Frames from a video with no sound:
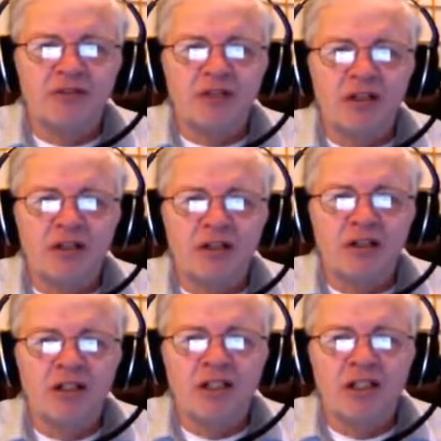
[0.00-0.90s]

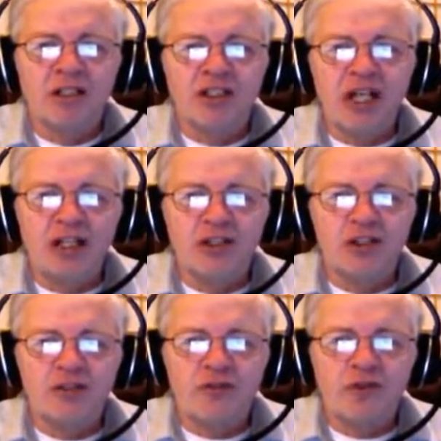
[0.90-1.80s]
long
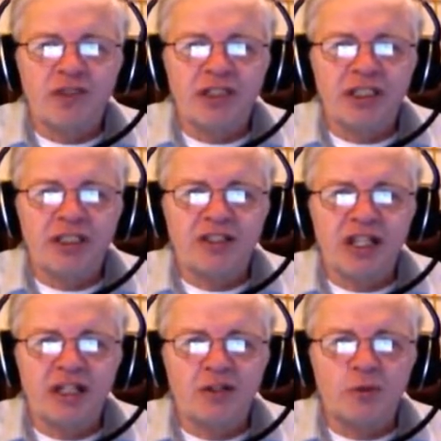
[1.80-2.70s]
challenge for you to get
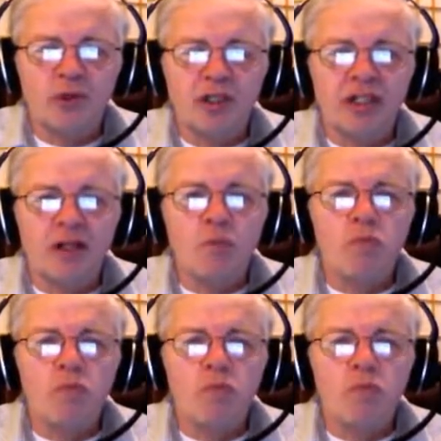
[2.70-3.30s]
that to work.